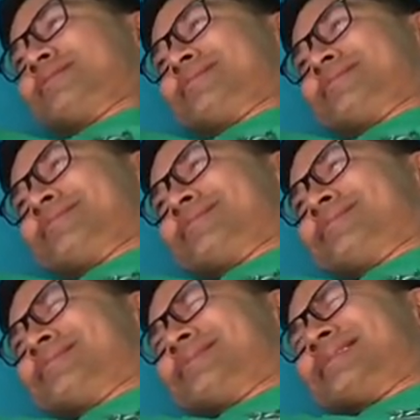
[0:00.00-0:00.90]

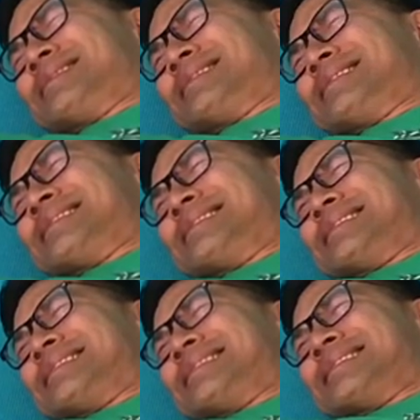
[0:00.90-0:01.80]

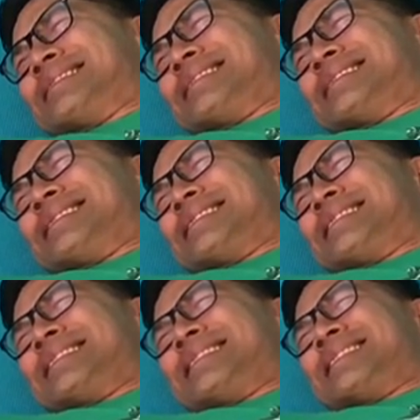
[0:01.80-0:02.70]

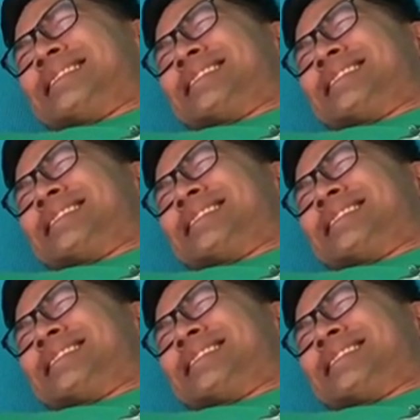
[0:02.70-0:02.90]
Nobody speaks.